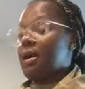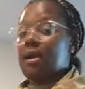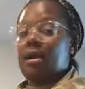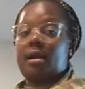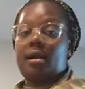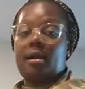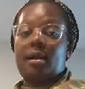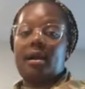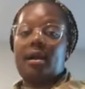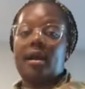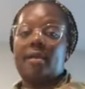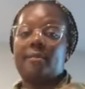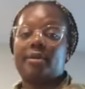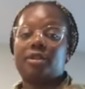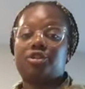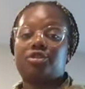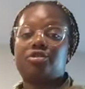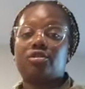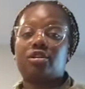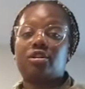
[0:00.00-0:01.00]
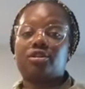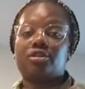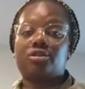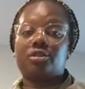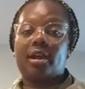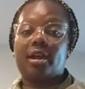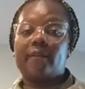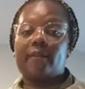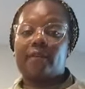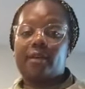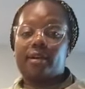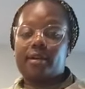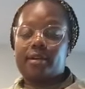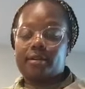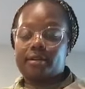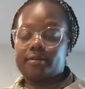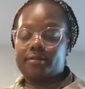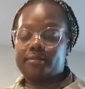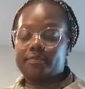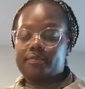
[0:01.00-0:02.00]
I'm a truck driver.
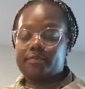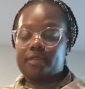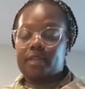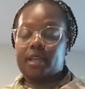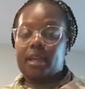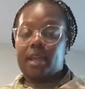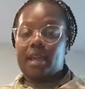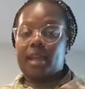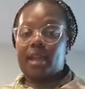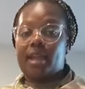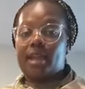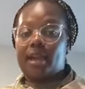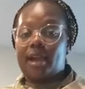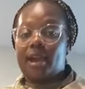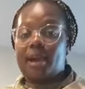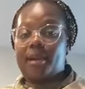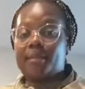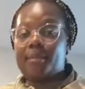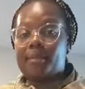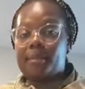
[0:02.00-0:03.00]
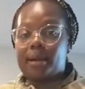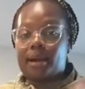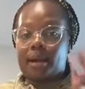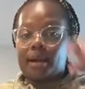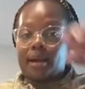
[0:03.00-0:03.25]
And I'm I'm